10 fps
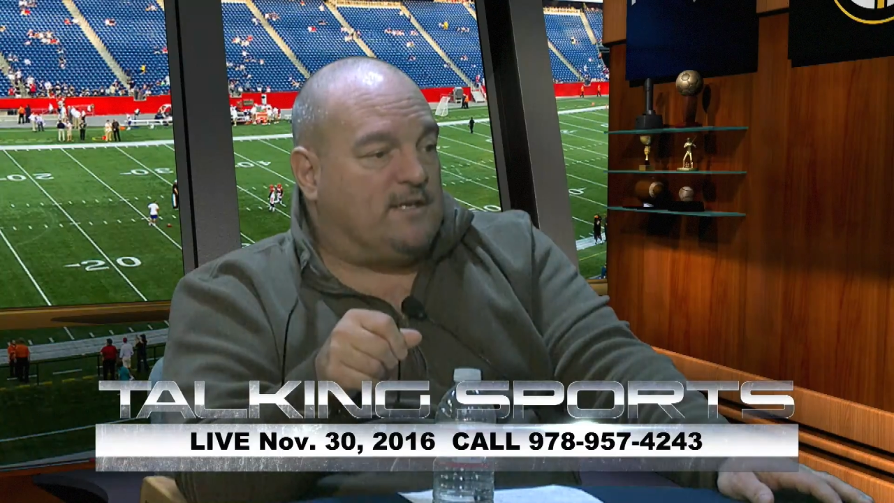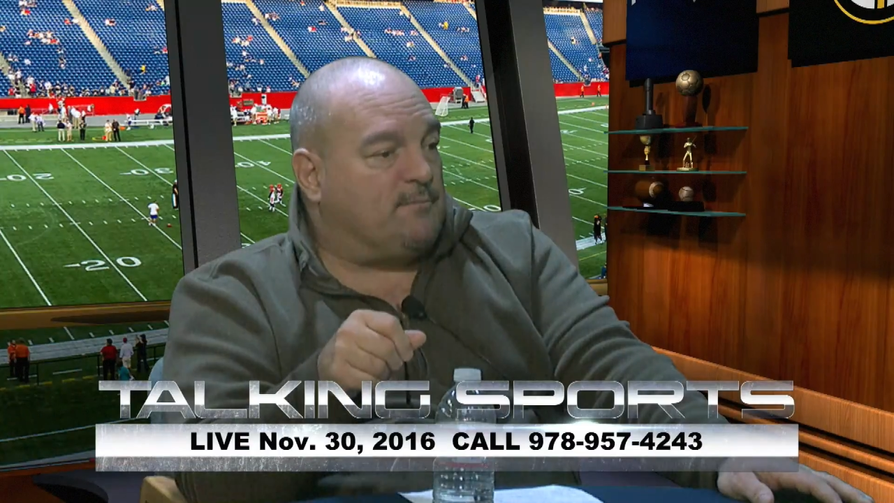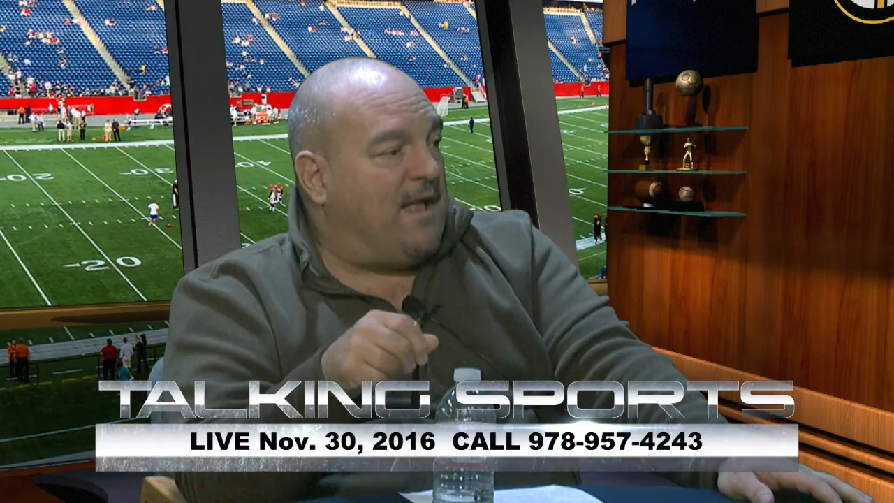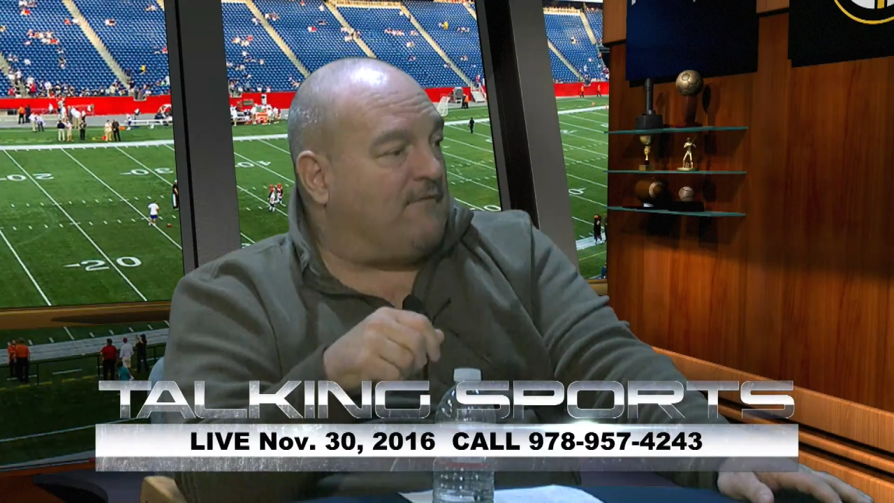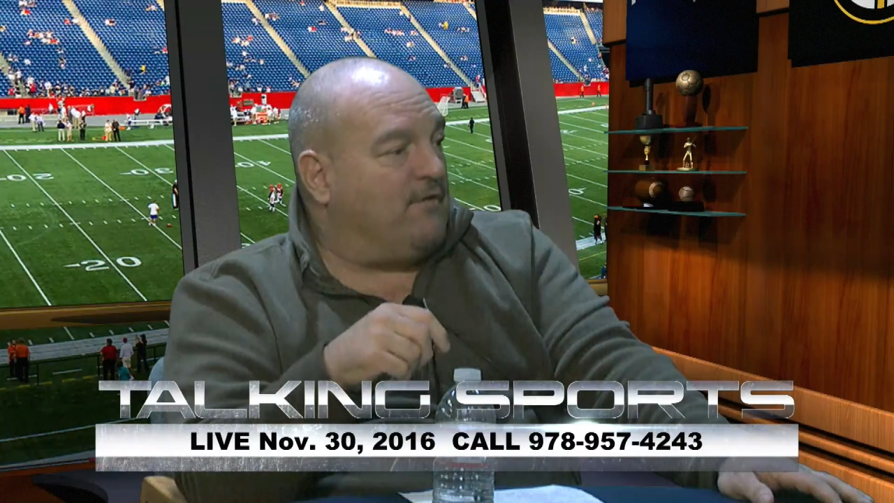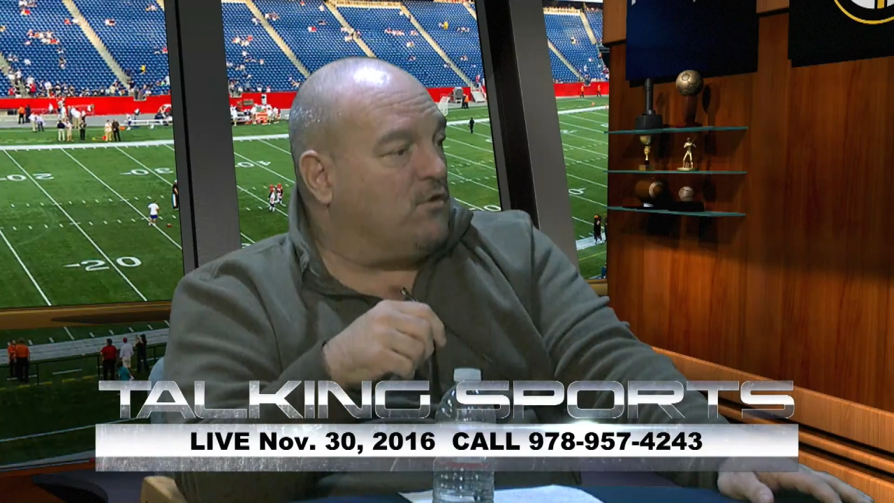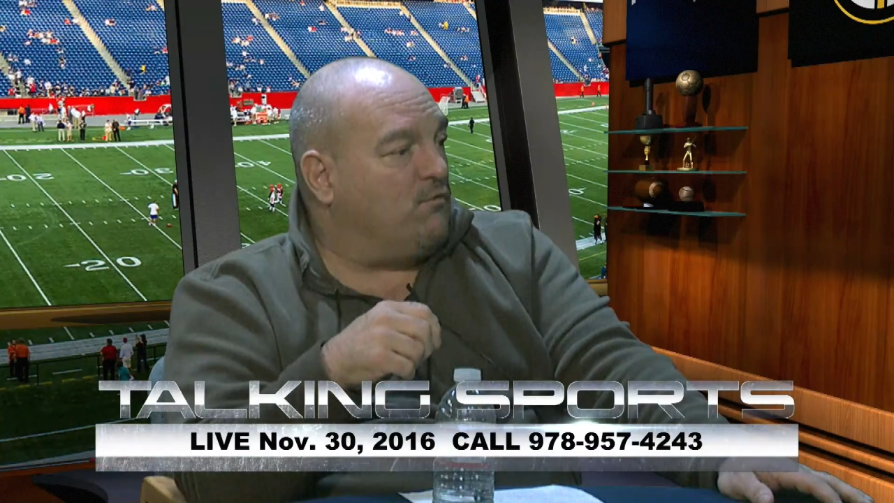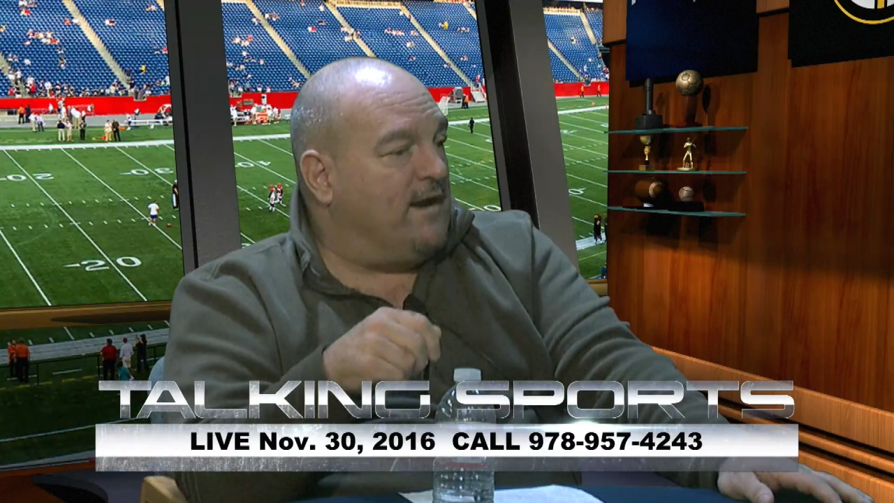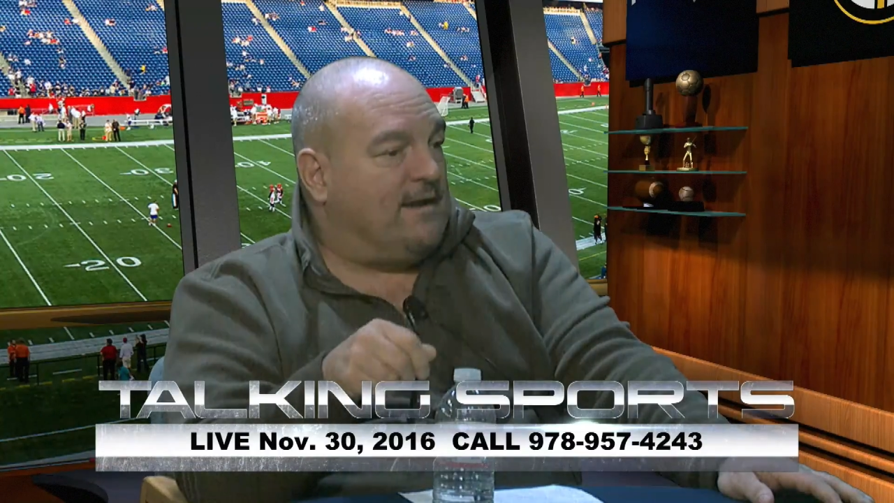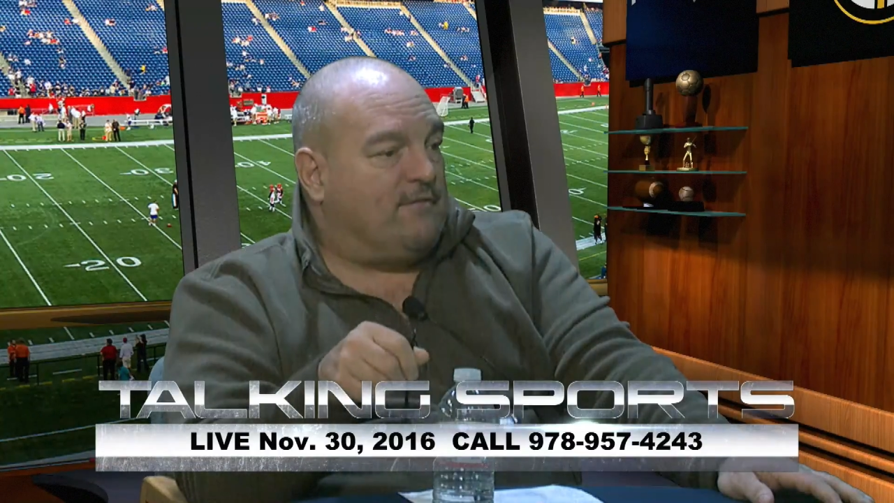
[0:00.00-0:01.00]
His back felt
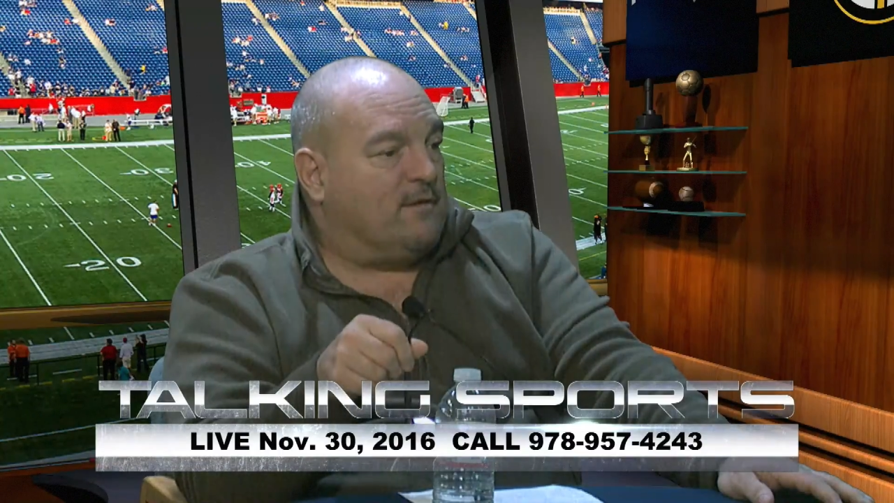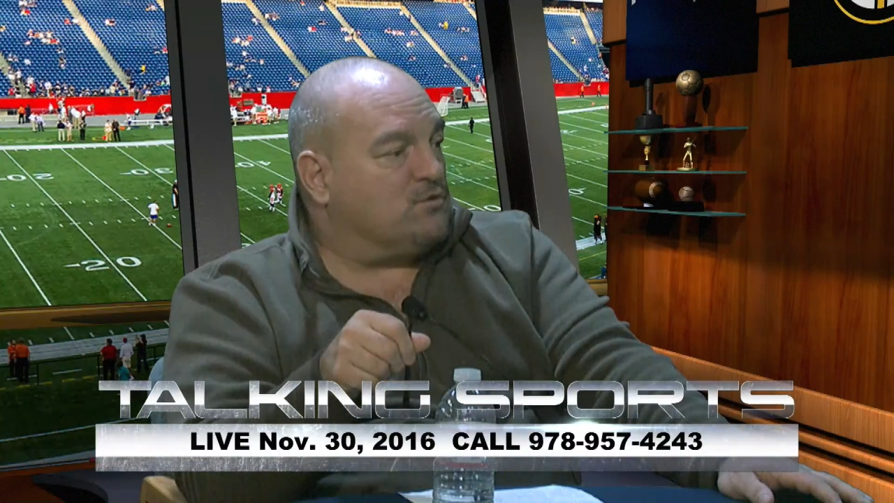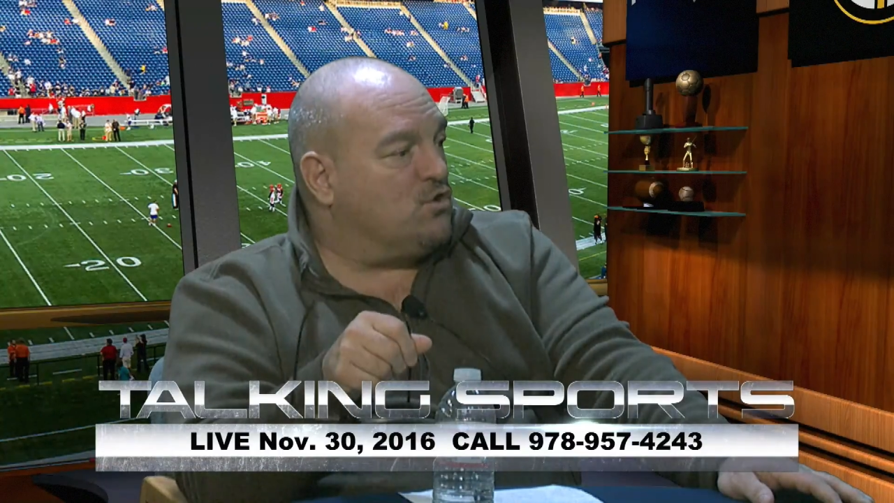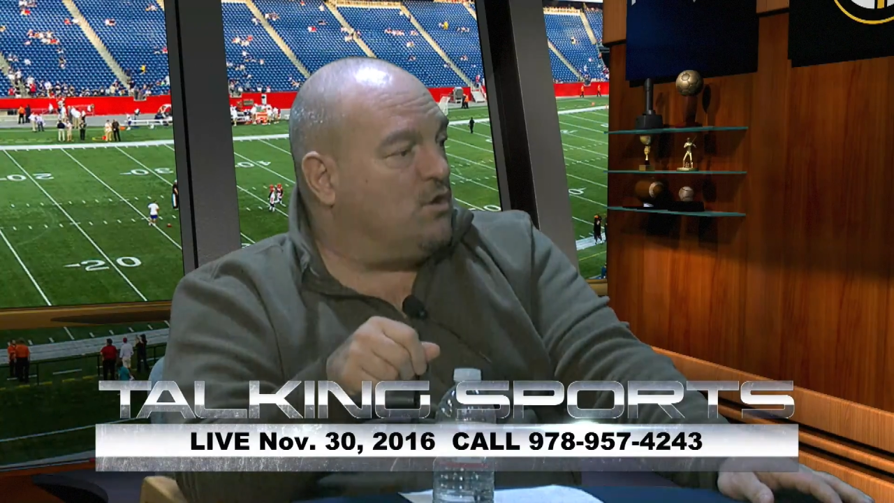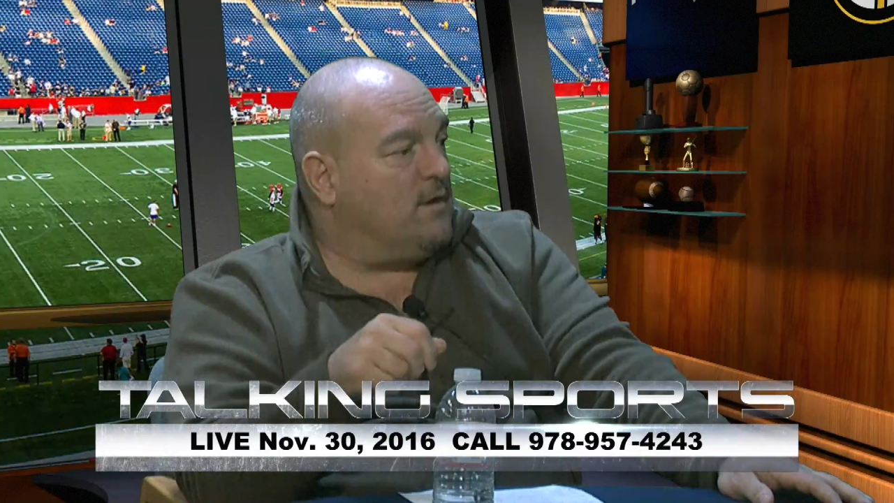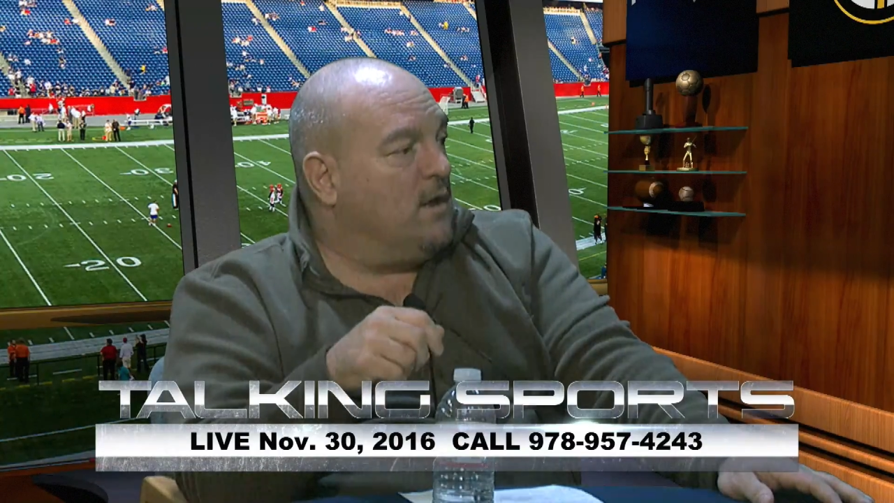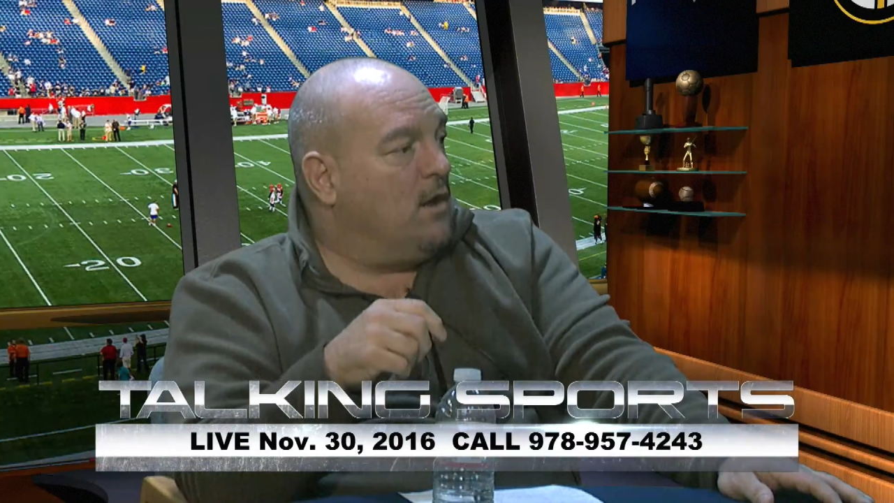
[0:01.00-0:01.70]
great. Everything was good.